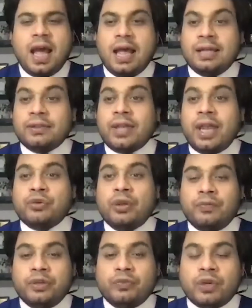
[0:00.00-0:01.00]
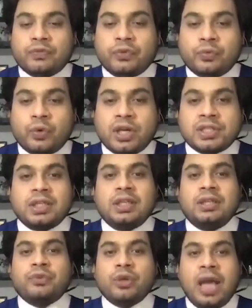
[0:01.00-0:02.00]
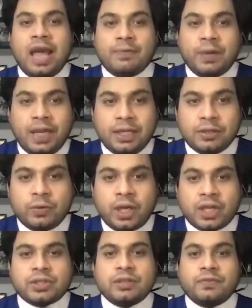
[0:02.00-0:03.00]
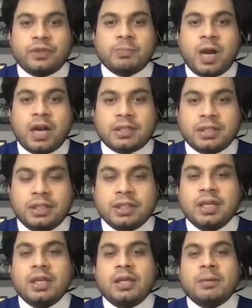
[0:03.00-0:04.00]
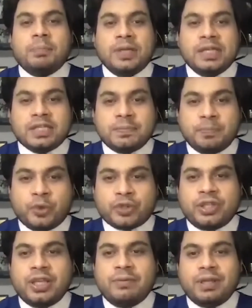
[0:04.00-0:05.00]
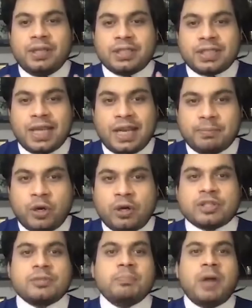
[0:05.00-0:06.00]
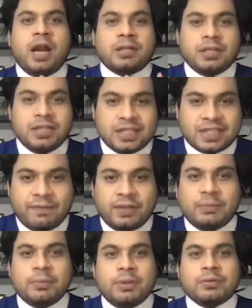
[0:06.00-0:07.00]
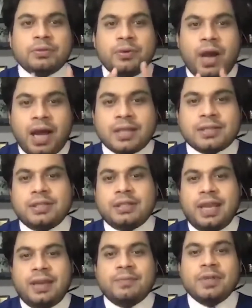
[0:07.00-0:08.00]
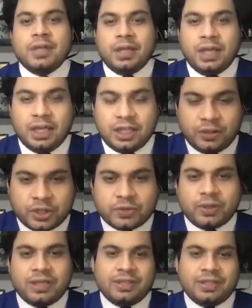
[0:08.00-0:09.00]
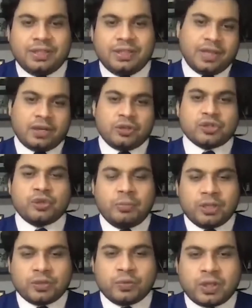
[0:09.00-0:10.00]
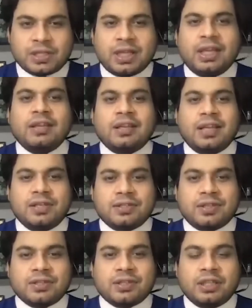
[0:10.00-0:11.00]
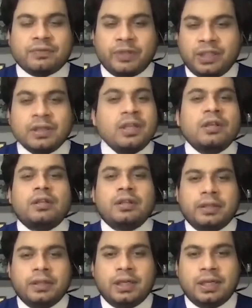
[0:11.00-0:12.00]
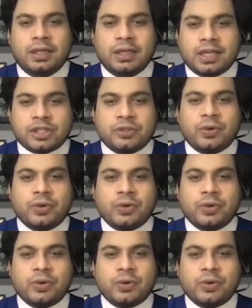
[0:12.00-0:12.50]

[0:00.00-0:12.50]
And thank you everyone for watching. If you have any question for Martin, please post them in the chat box. Martin is available to answer them individually. Thank you so much once again, ladies and gentlemen. Uh, let's